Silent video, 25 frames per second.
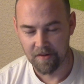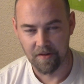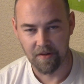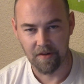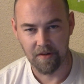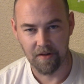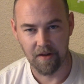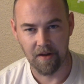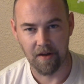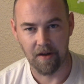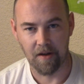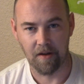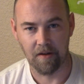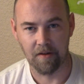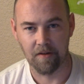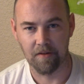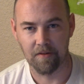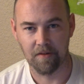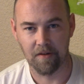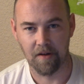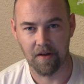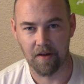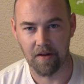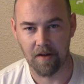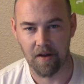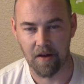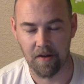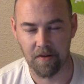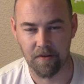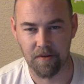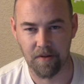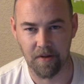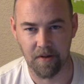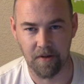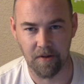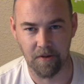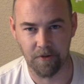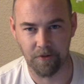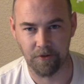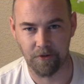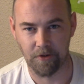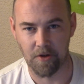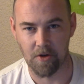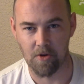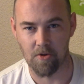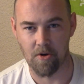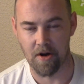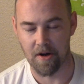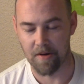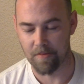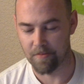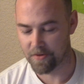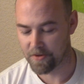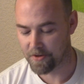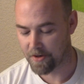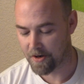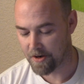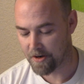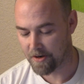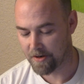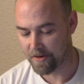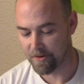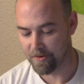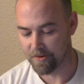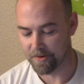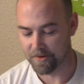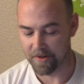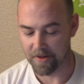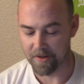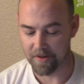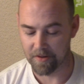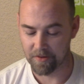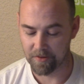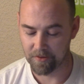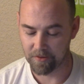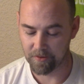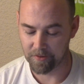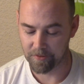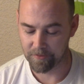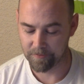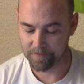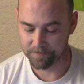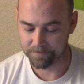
yeah, I think you'll see why I'm starting with this.